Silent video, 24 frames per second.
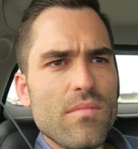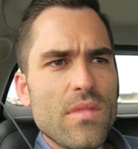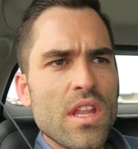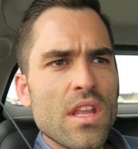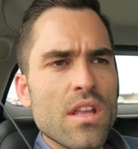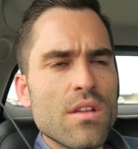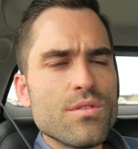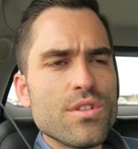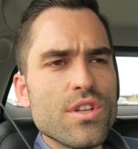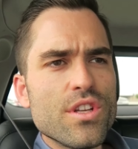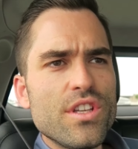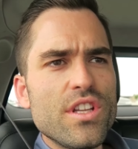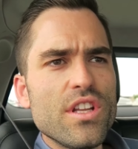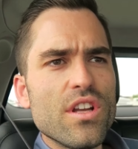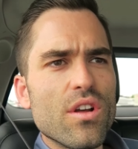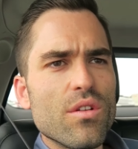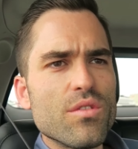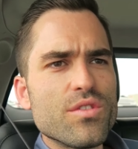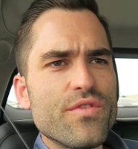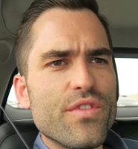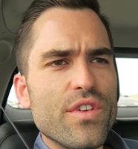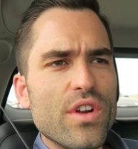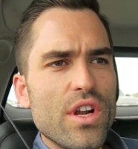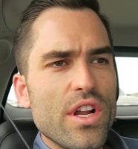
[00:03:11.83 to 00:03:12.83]
It was a good deal.
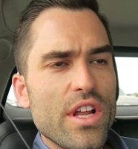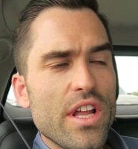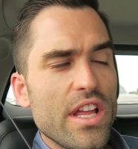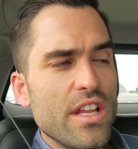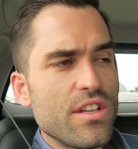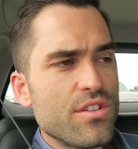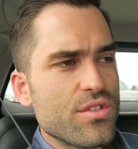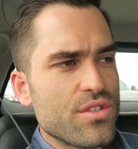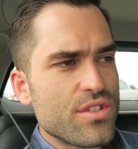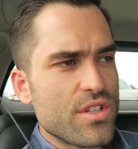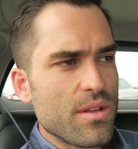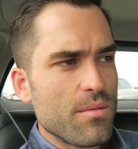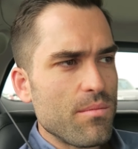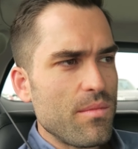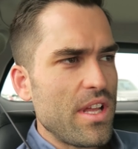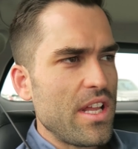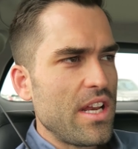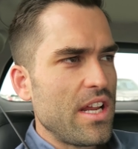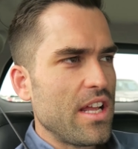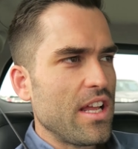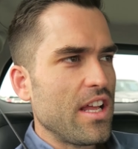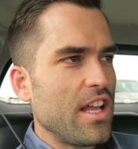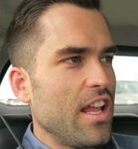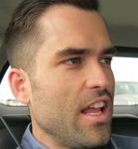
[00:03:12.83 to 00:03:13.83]
It was a very interesting
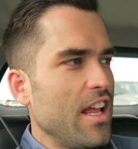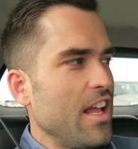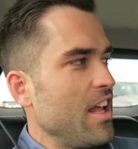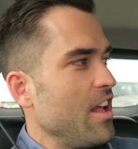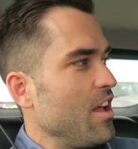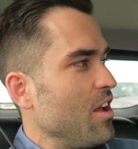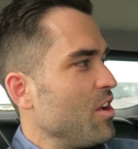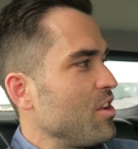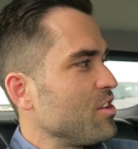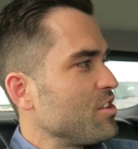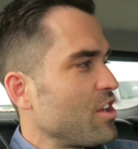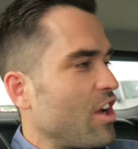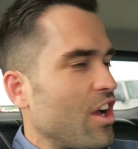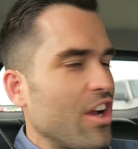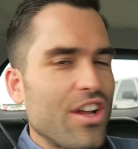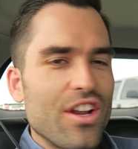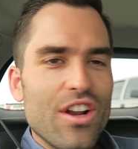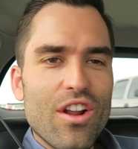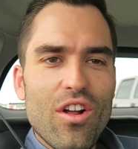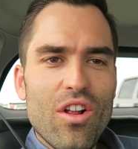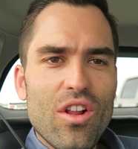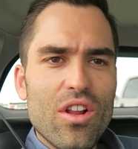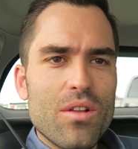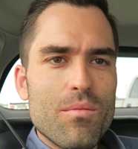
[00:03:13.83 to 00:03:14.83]
meeting,
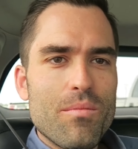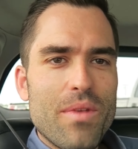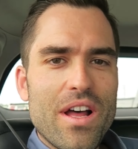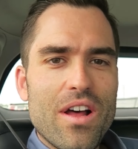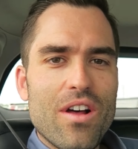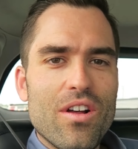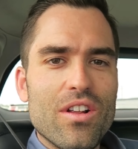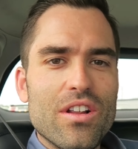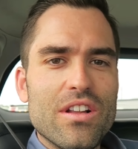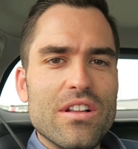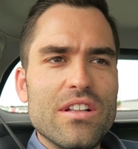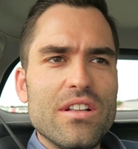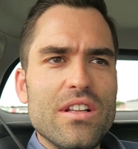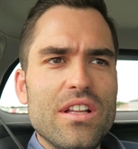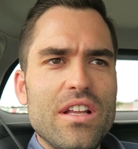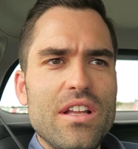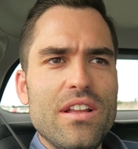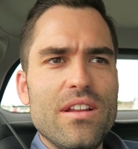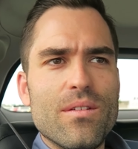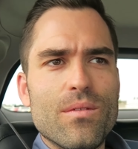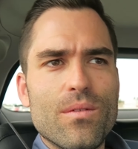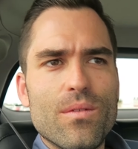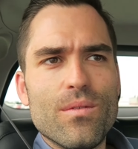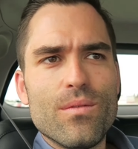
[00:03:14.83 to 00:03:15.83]
talking all about
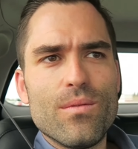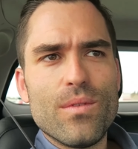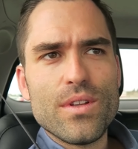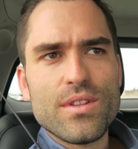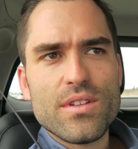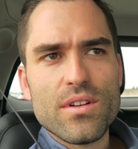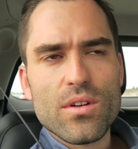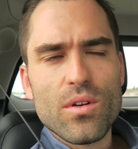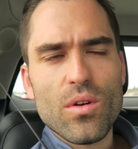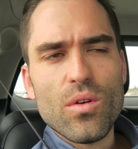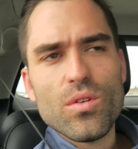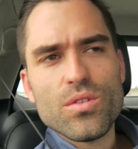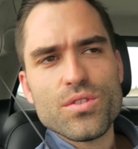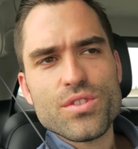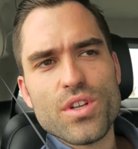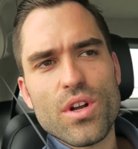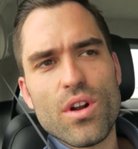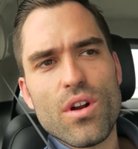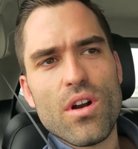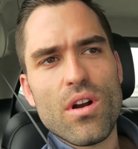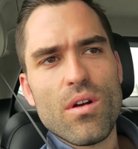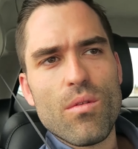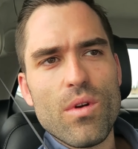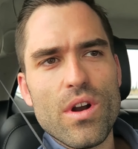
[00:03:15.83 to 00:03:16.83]
what their goals
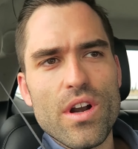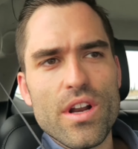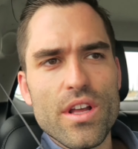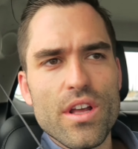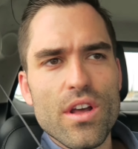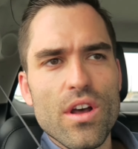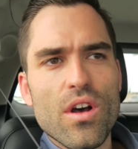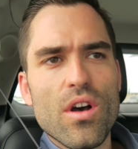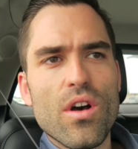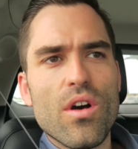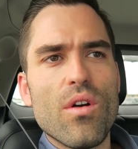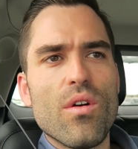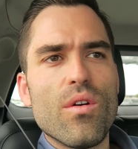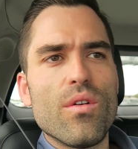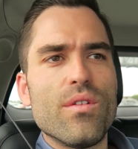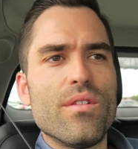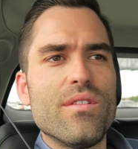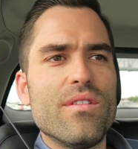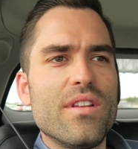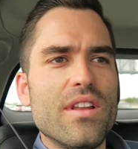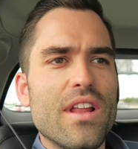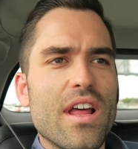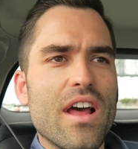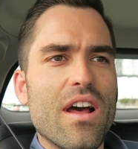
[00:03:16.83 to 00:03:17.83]
are, where to go,
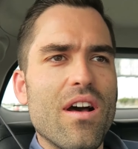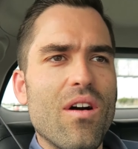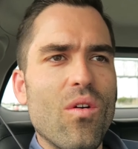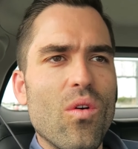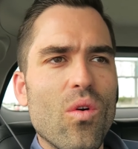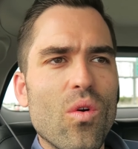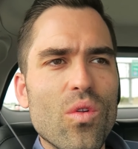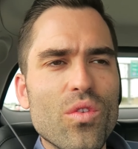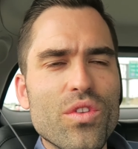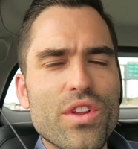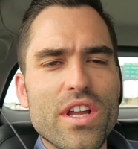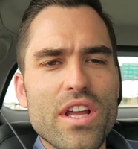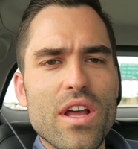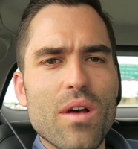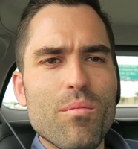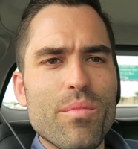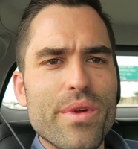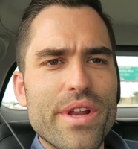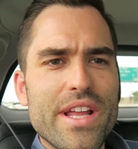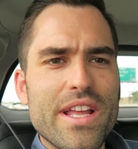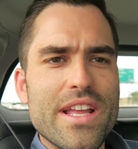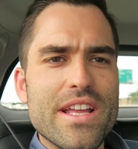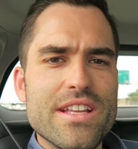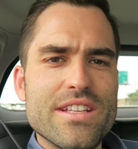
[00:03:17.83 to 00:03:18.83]
and how old the
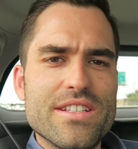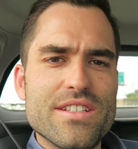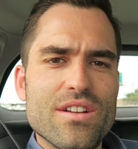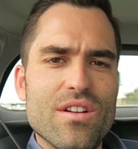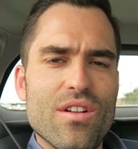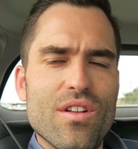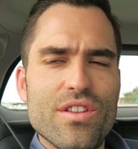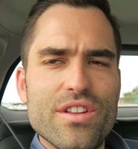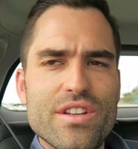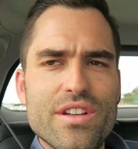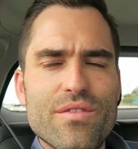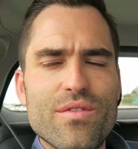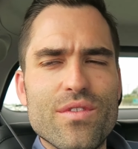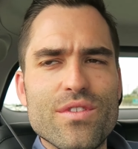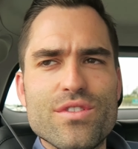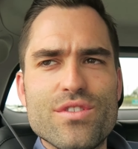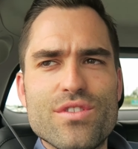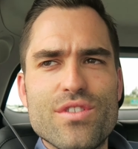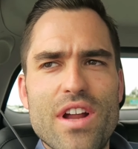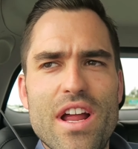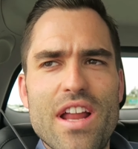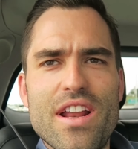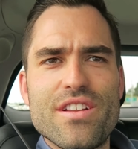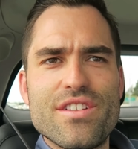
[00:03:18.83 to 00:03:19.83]
company is, and all the different
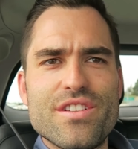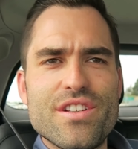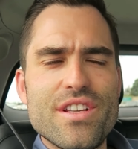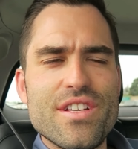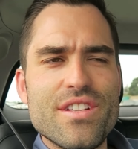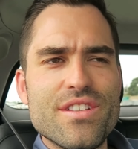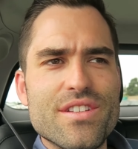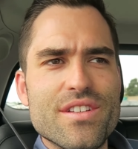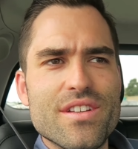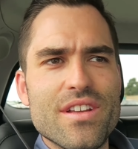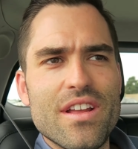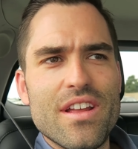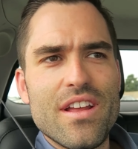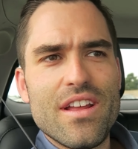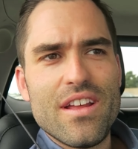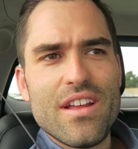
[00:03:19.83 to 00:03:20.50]
strategies.